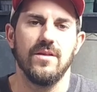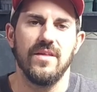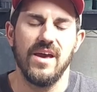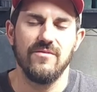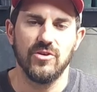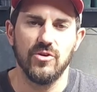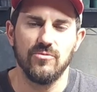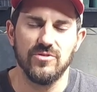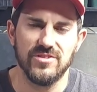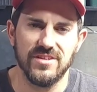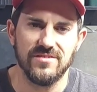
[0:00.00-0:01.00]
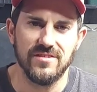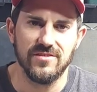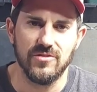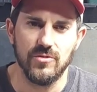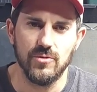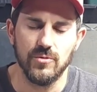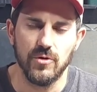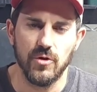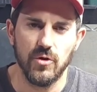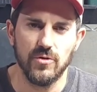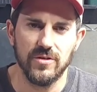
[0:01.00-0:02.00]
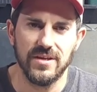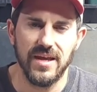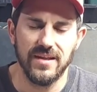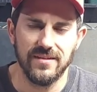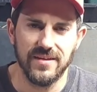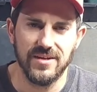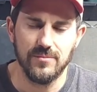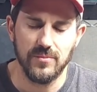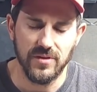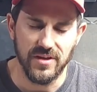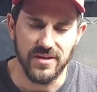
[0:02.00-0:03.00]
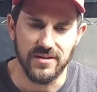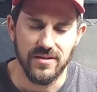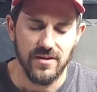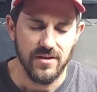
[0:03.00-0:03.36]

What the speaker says: have a good resistance to early and late blight.